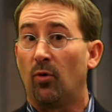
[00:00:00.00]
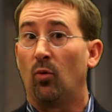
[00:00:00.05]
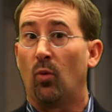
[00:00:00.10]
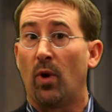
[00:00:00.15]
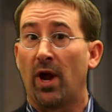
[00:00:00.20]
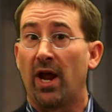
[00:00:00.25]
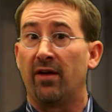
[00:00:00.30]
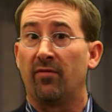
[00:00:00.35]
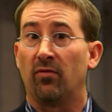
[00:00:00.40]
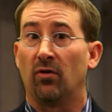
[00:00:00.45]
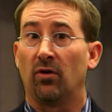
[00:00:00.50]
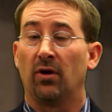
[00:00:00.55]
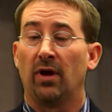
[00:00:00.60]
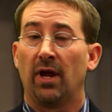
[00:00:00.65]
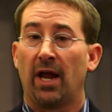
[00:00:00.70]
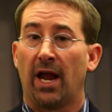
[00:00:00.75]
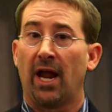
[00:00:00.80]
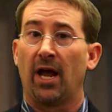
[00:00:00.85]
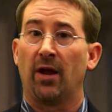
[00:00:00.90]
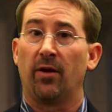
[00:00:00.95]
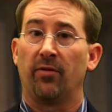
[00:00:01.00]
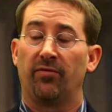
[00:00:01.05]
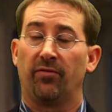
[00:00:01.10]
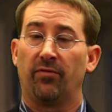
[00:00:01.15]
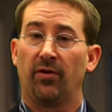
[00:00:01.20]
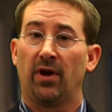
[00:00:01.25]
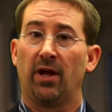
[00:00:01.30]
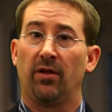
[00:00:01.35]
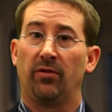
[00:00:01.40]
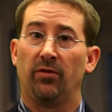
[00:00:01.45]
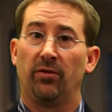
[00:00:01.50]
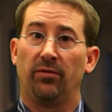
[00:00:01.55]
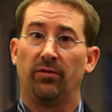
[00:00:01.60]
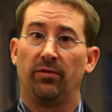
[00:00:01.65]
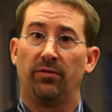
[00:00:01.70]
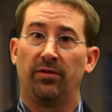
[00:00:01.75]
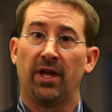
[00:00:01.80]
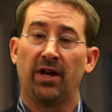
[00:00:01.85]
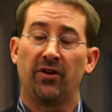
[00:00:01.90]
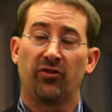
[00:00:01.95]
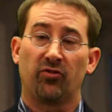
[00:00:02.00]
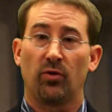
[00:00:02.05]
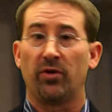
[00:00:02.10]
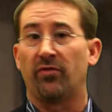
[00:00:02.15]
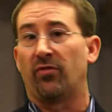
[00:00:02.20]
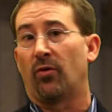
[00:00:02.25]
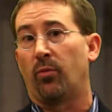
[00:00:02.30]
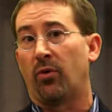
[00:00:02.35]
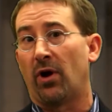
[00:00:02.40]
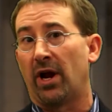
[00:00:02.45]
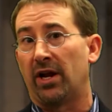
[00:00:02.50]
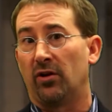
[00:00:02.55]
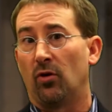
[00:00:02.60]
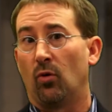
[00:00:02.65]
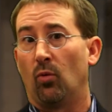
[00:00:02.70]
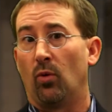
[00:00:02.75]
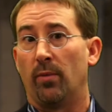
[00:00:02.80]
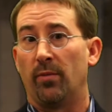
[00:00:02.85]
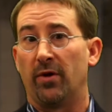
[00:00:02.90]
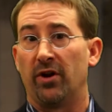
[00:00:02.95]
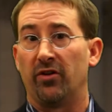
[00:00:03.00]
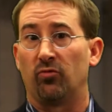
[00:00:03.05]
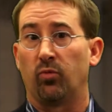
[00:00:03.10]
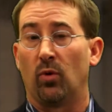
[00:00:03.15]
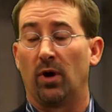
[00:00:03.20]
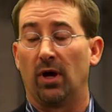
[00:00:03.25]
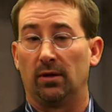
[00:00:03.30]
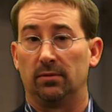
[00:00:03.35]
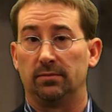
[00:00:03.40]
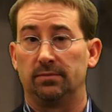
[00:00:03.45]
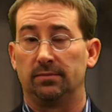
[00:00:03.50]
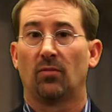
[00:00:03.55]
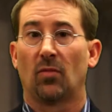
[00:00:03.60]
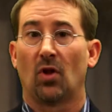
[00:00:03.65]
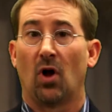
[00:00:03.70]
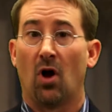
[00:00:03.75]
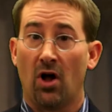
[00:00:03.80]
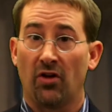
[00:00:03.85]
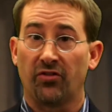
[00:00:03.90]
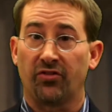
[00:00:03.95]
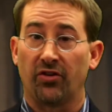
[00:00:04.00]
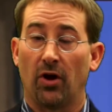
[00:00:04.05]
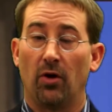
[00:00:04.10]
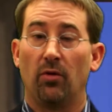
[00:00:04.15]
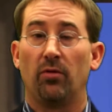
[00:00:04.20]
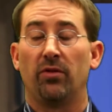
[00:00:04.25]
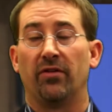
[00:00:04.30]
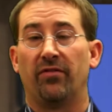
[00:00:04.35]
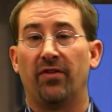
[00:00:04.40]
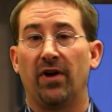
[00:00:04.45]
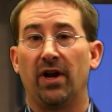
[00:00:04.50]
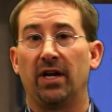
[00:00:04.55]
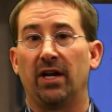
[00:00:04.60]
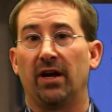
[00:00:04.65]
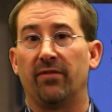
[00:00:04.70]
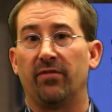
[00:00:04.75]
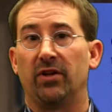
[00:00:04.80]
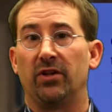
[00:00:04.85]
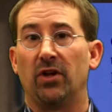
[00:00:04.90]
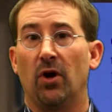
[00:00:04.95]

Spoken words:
waiver, and dentistry for pregnant women as well. Also, the funding of the